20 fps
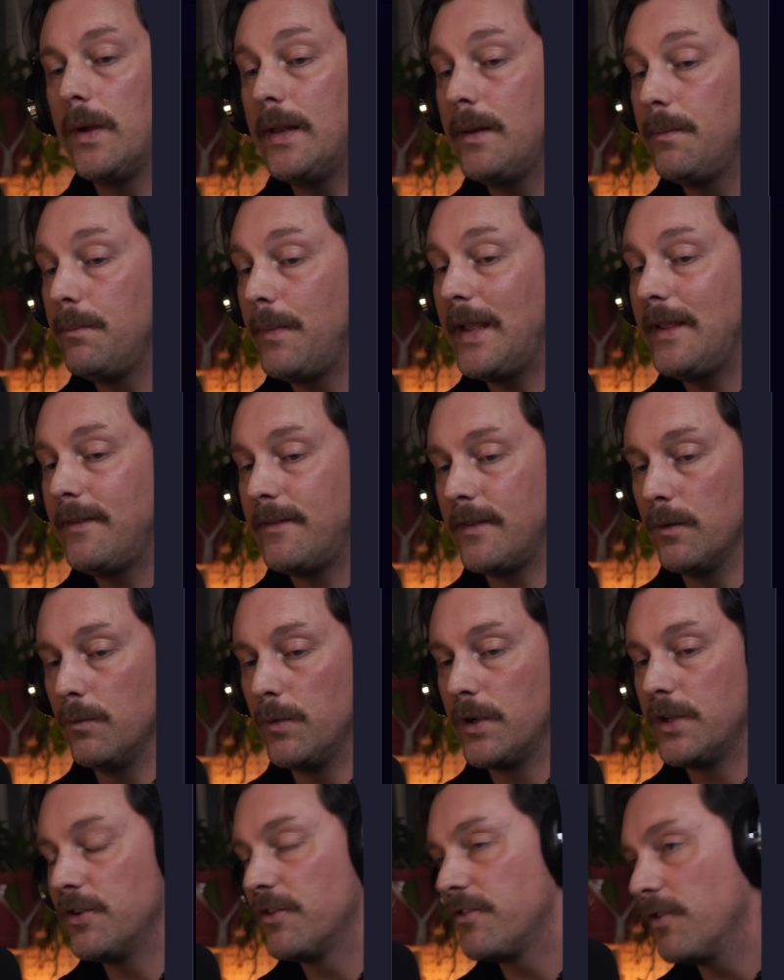in Mason,
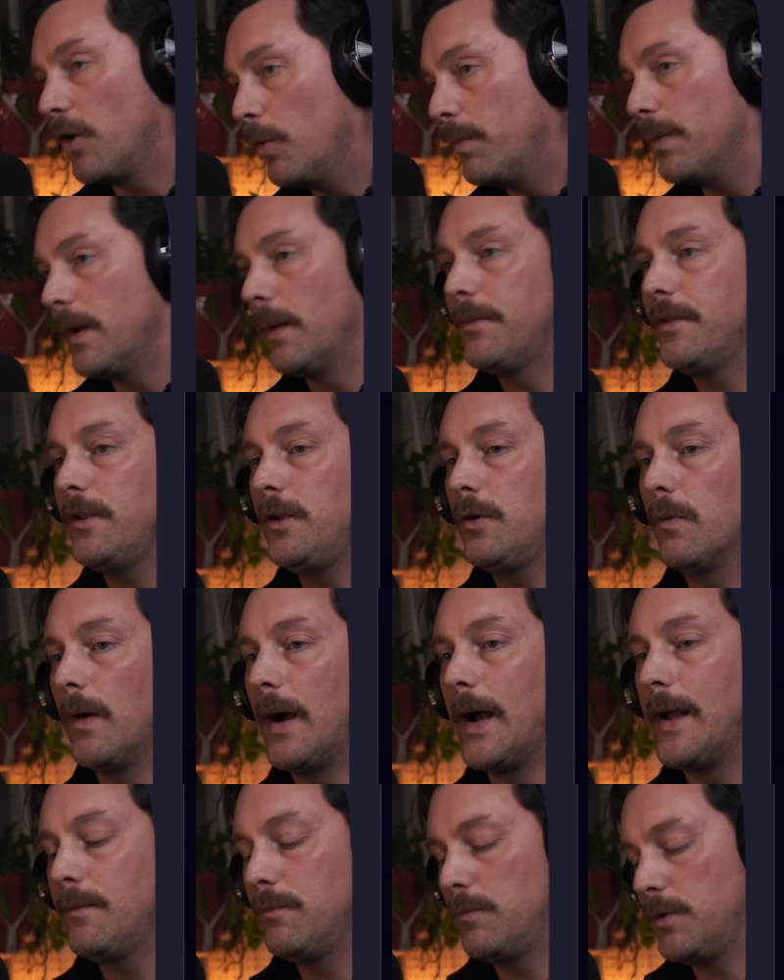we can just open up the U
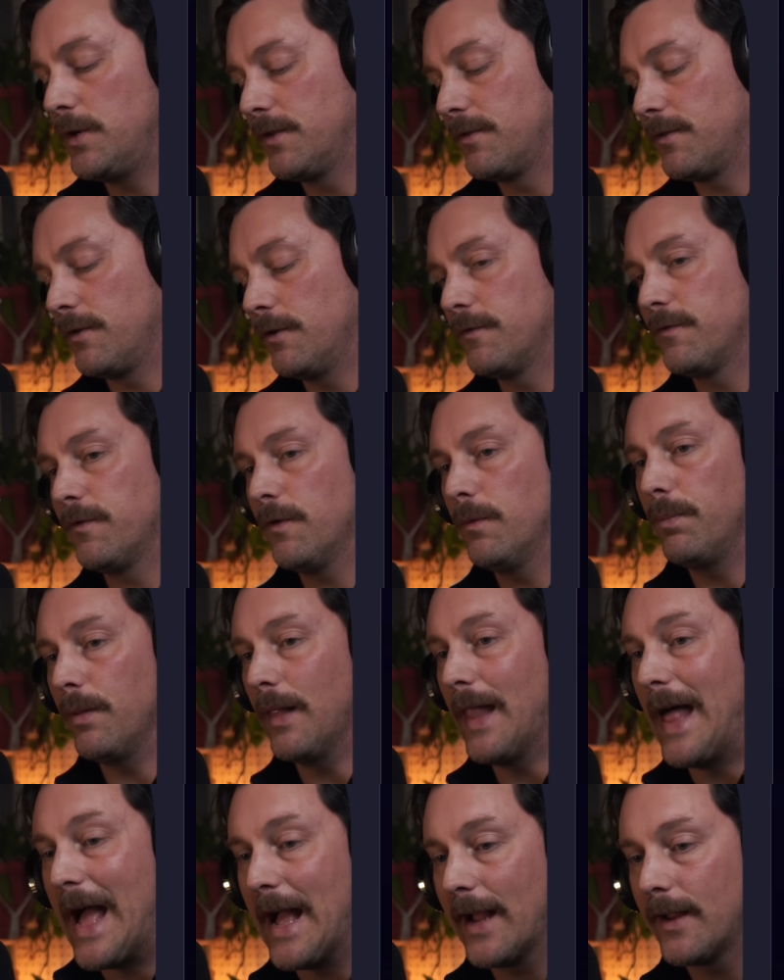I, we can search for
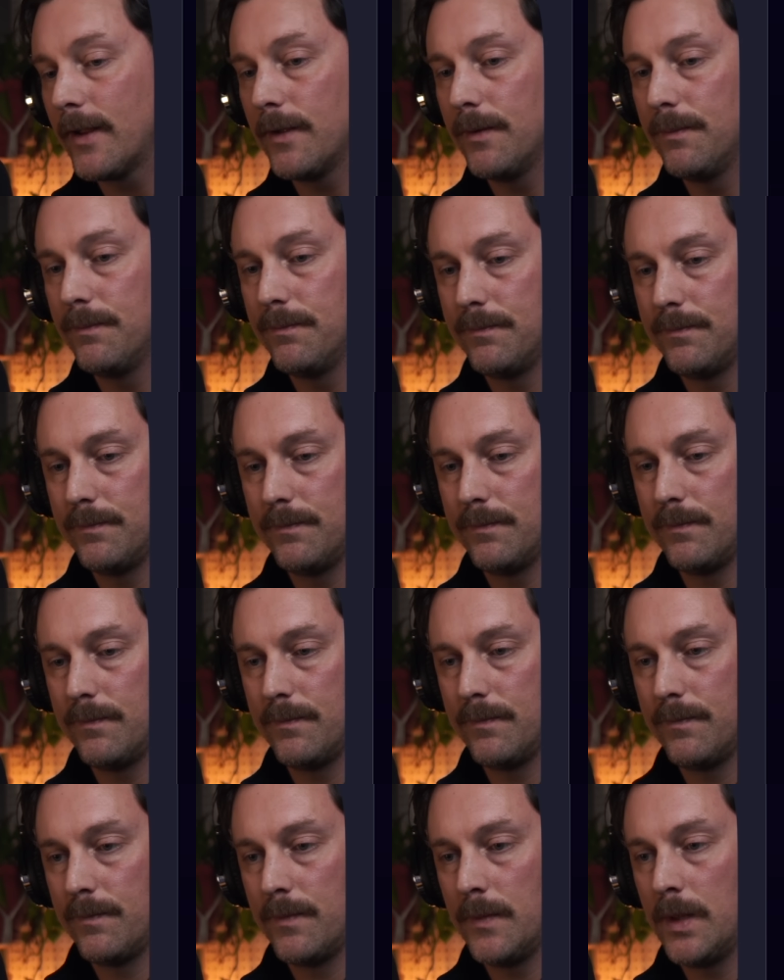Black,
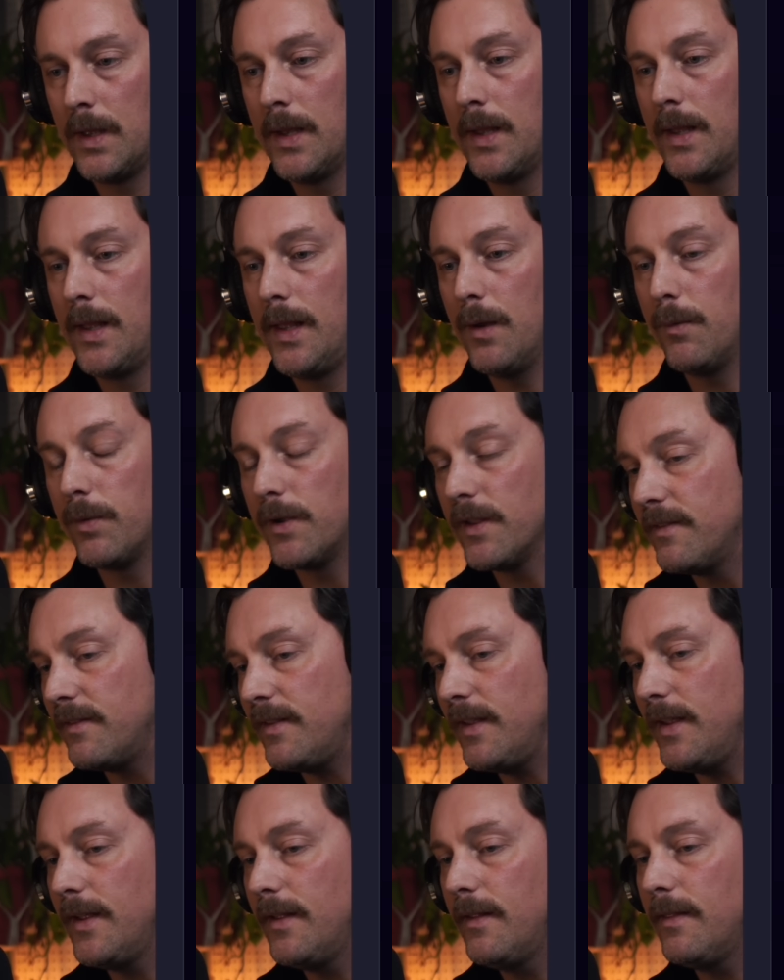and we can
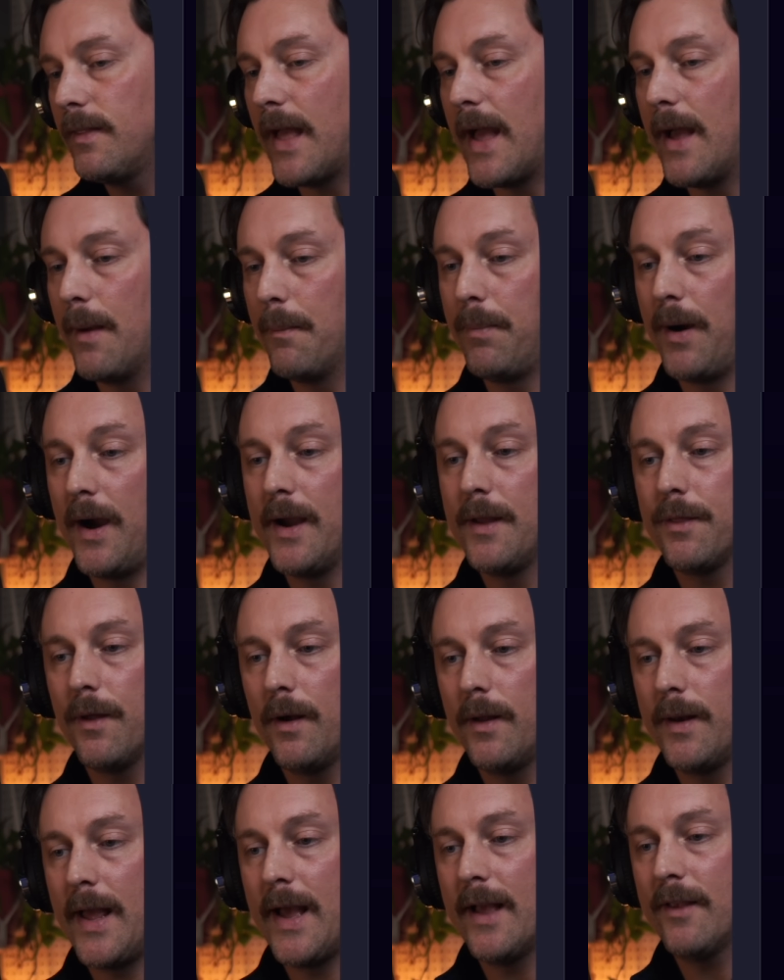see that
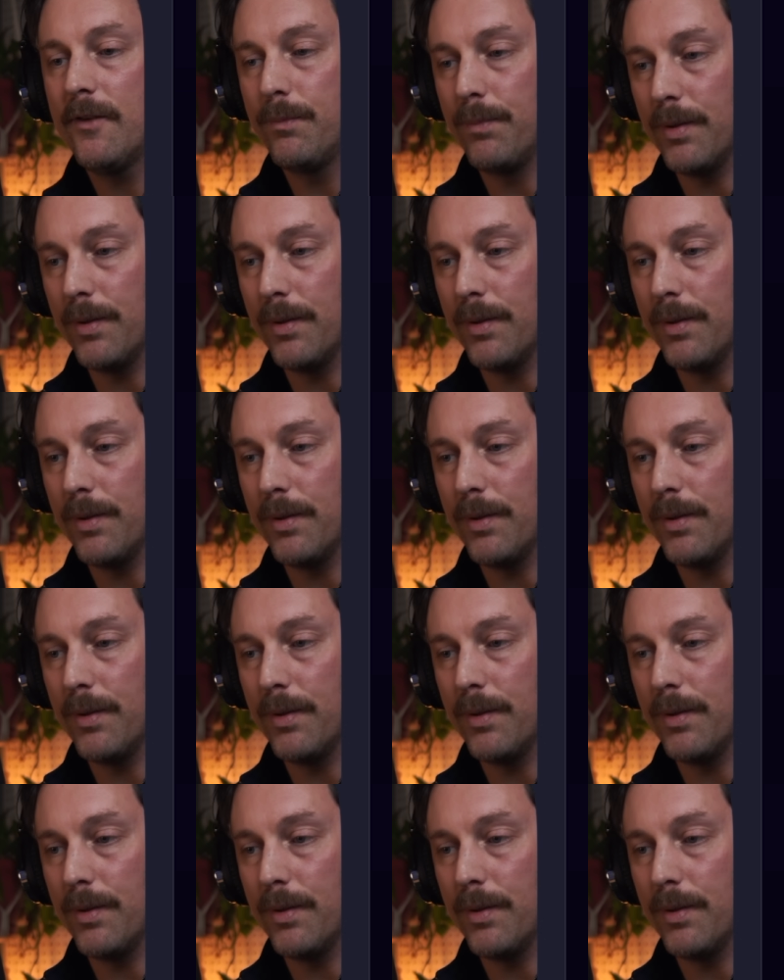Python has